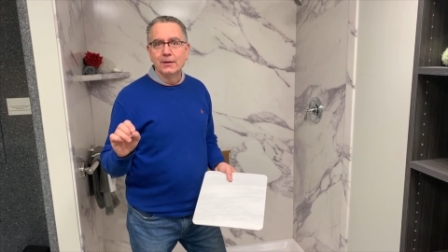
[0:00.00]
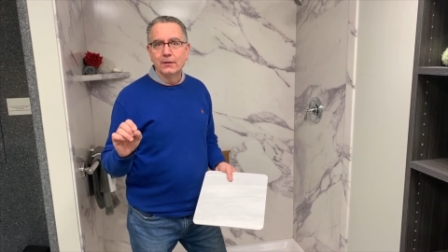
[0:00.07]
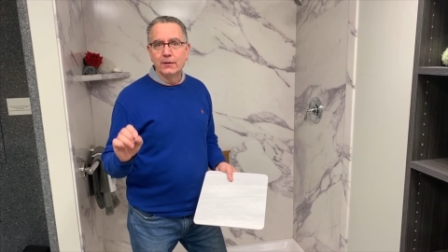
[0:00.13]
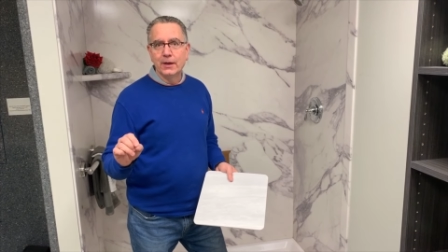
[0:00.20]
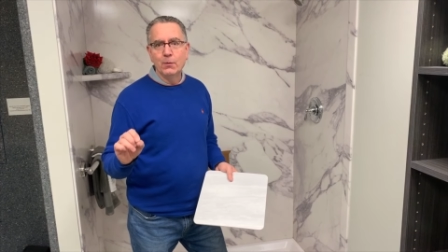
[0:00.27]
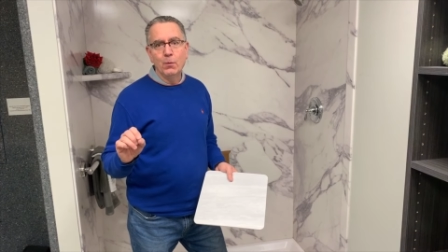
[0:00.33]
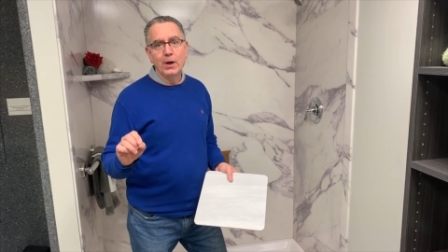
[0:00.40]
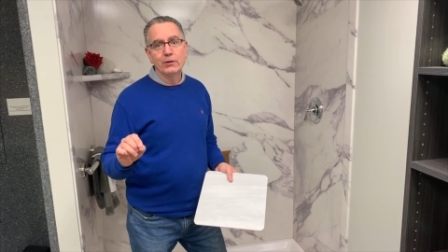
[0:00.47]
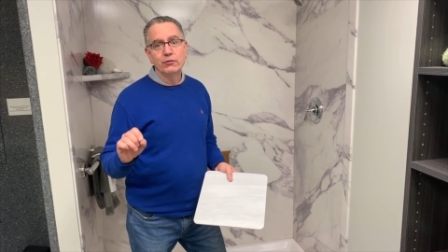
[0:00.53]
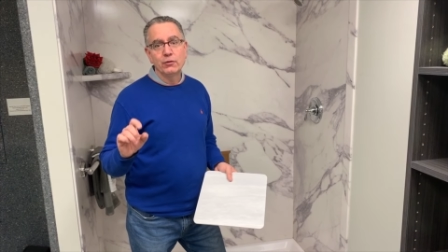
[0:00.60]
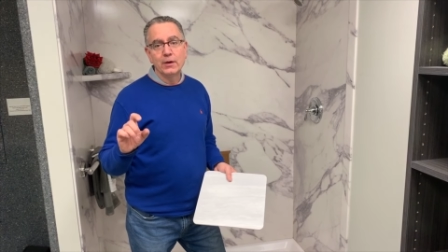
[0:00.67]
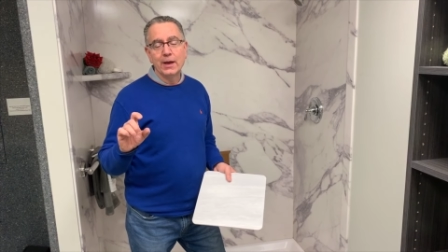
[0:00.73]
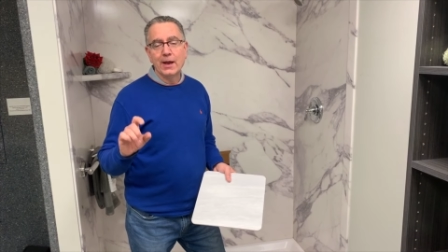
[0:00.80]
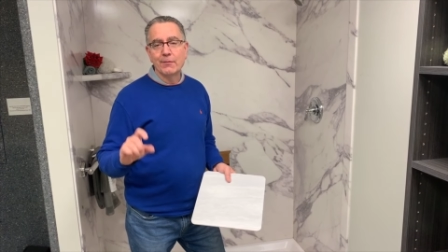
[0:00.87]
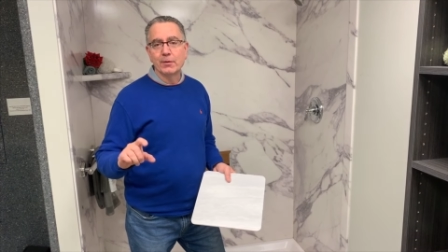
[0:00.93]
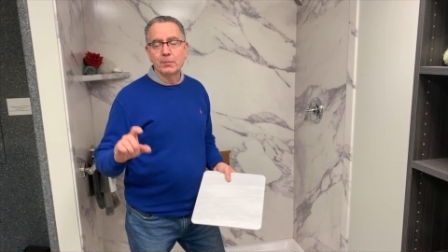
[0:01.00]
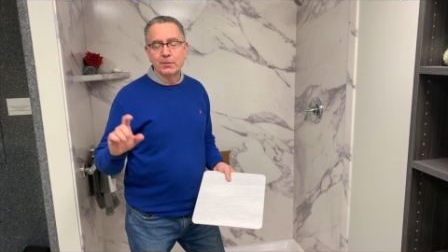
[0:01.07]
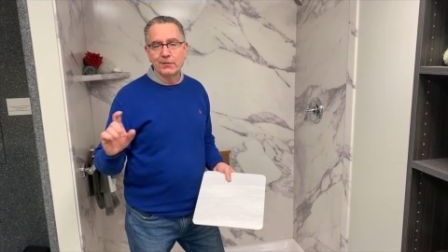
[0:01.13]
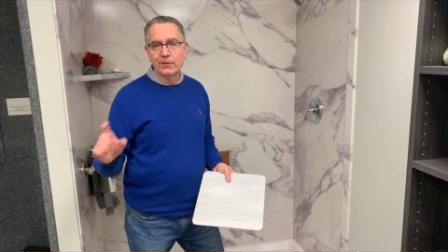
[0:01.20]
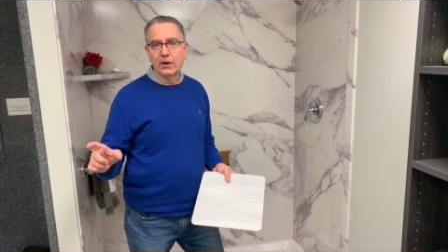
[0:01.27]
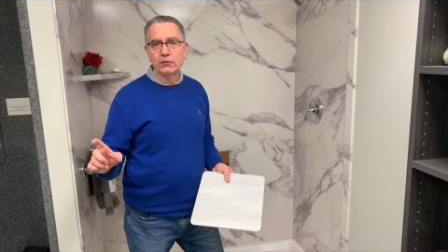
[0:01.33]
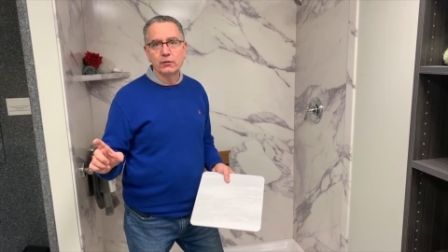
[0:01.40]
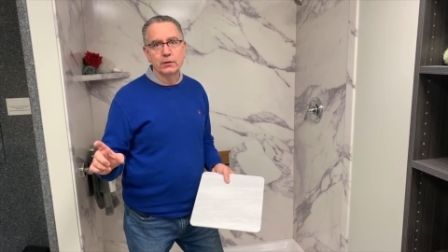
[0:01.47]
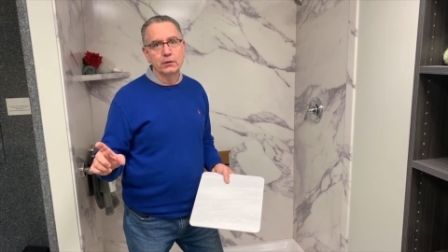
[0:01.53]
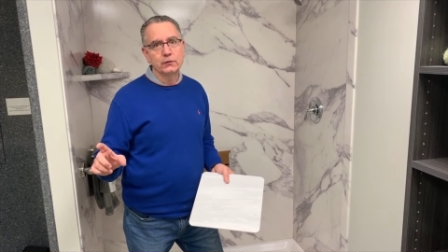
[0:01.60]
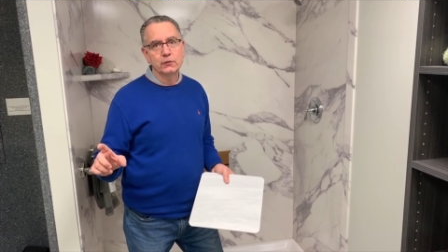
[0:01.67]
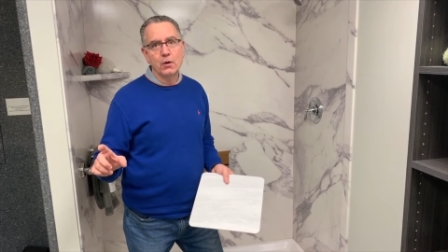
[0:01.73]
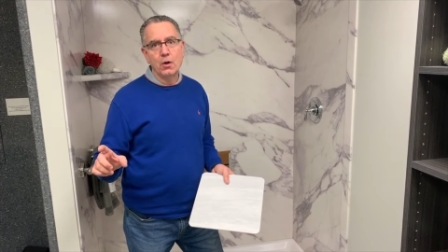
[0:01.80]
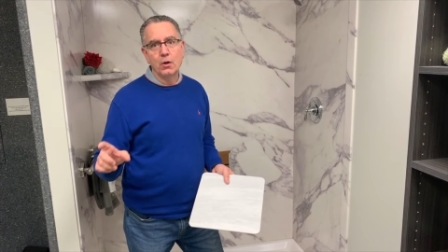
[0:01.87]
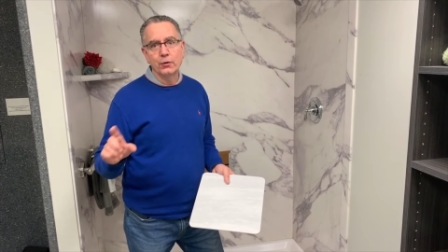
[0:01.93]
they want you to have it professionally
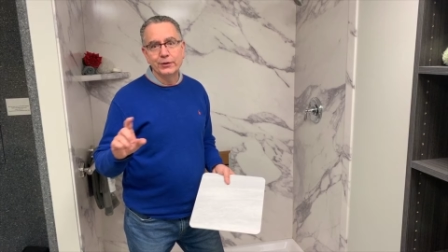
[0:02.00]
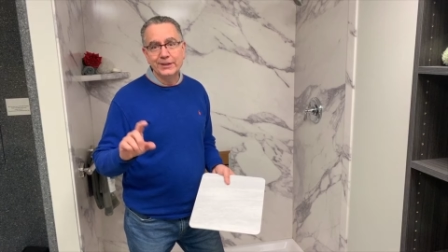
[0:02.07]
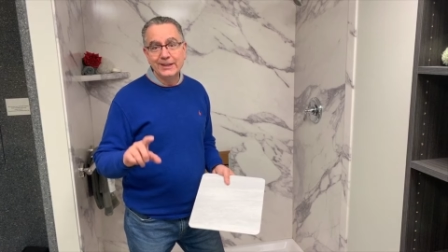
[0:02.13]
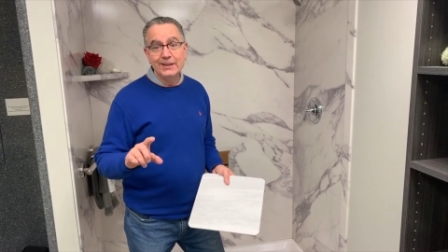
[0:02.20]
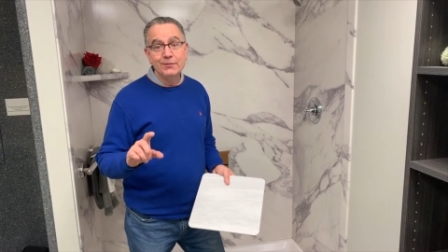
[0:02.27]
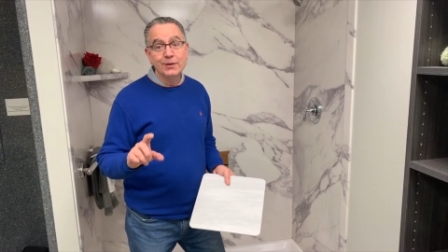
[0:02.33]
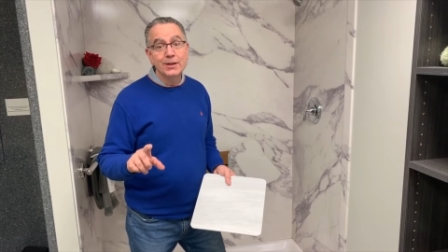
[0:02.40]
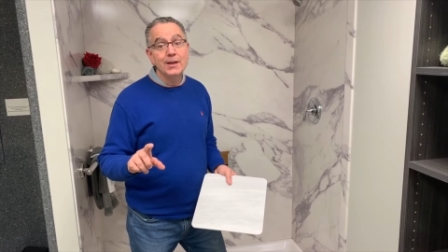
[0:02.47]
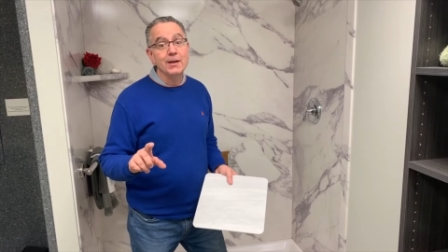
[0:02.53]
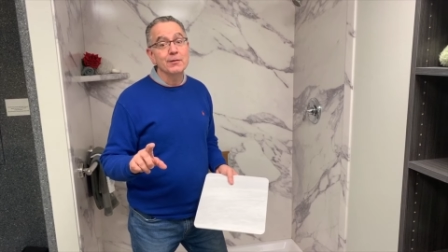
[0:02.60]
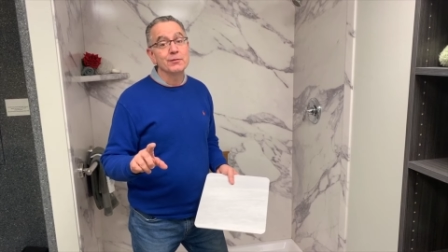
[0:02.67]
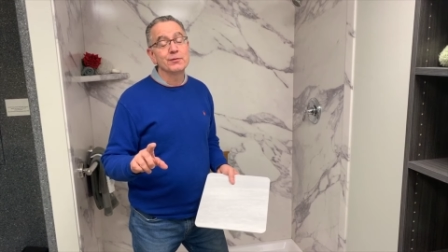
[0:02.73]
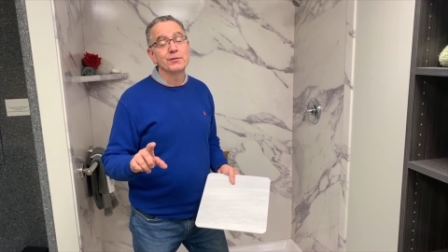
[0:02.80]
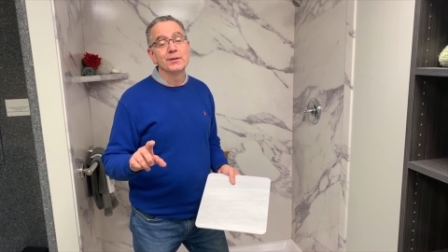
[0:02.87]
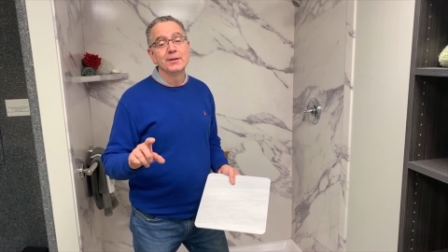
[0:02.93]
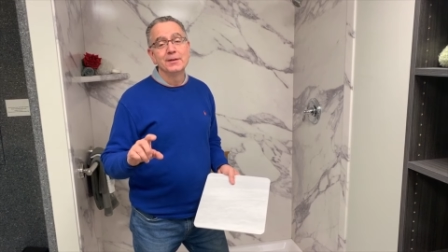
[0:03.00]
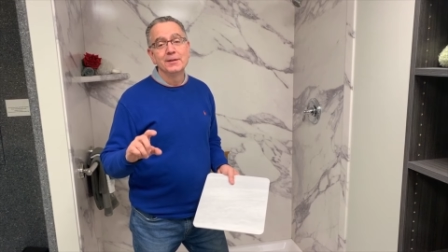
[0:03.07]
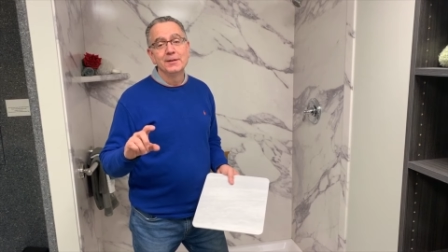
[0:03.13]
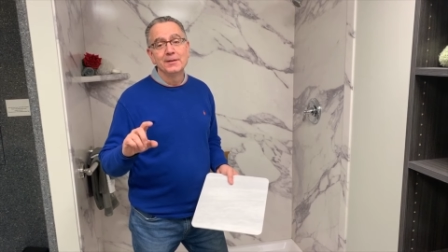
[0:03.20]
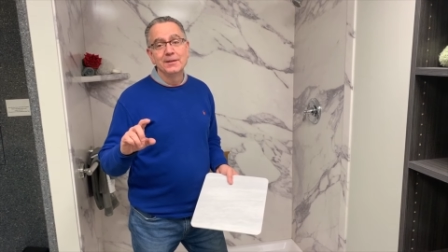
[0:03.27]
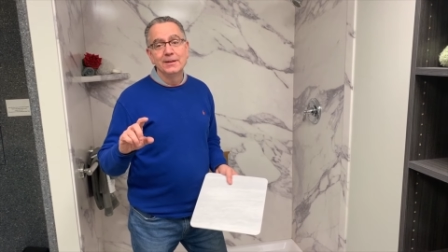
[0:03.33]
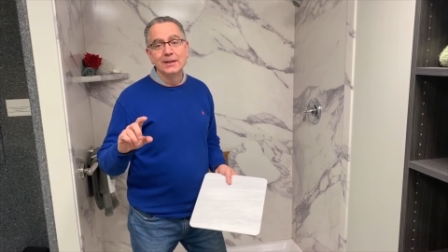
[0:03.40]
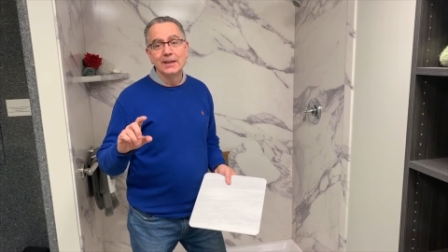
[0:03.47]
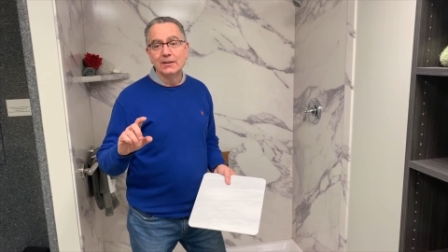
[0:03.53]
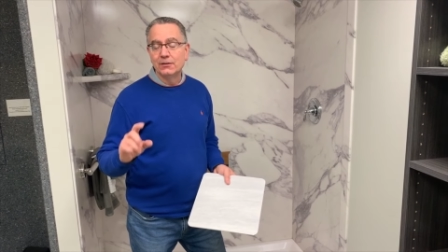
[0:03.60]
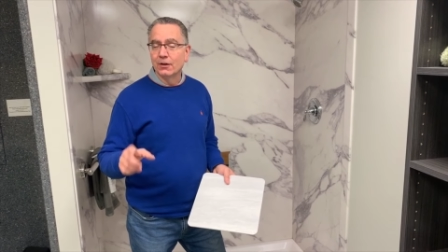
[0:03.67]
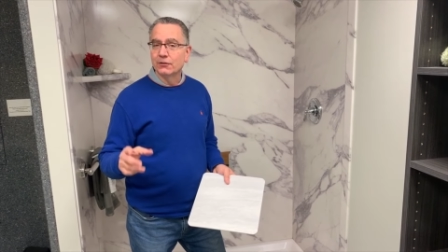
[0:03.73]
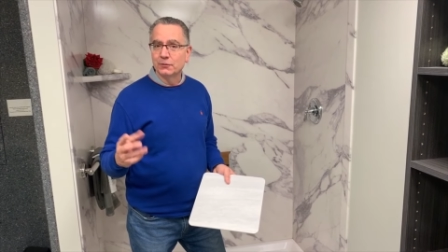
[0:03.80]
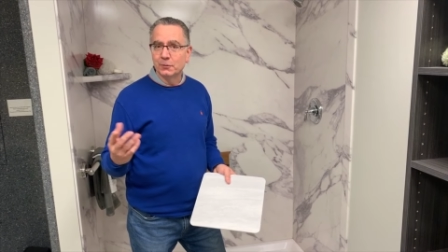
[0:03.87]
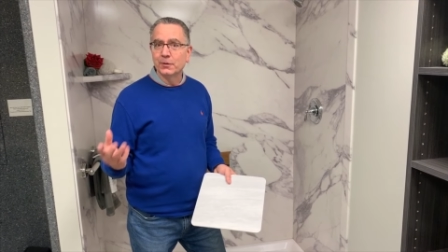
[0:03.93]
installed, even if it
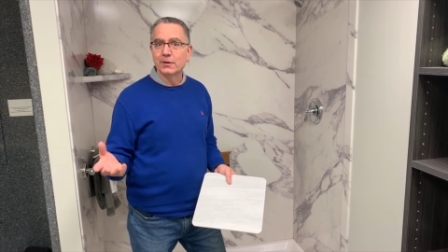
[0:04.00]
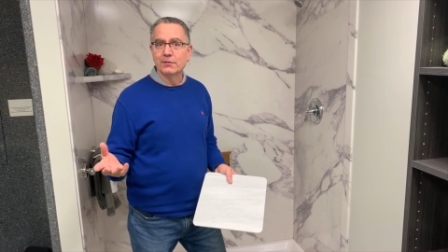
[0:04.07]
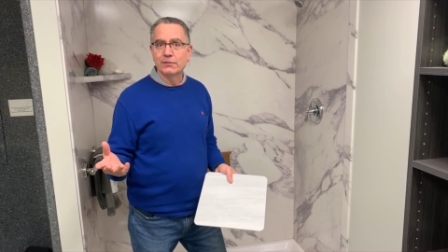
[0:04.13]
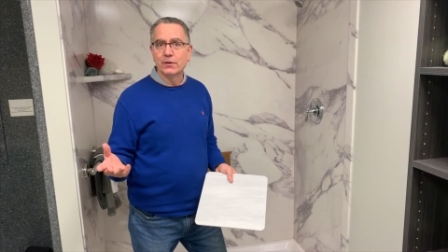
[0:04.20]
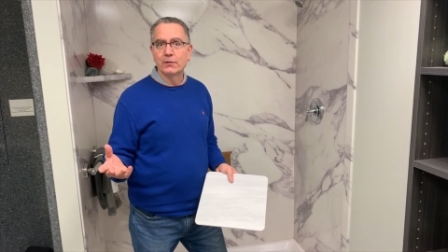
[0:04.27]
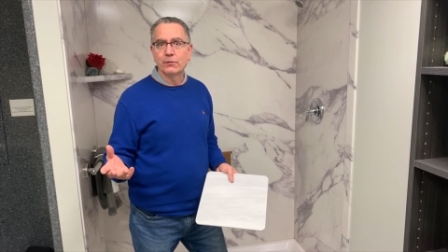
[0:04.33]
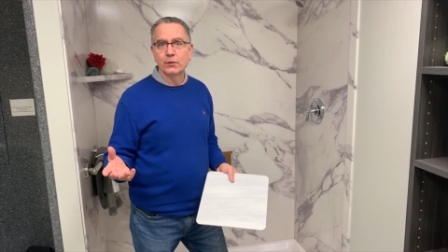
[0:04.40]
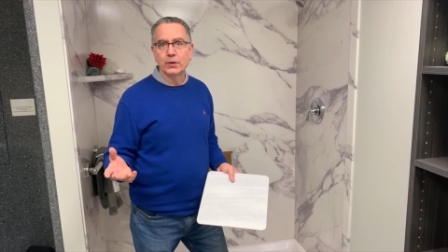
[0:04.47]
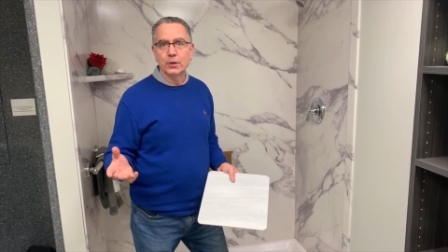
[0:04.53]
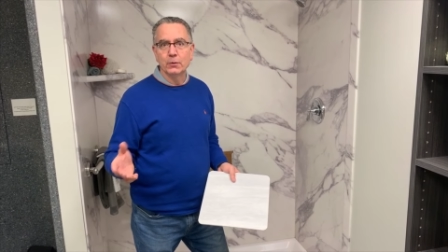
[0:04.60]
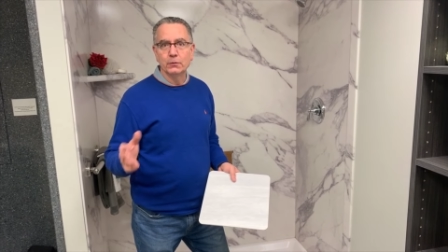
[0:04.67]
doesn't really fit for you.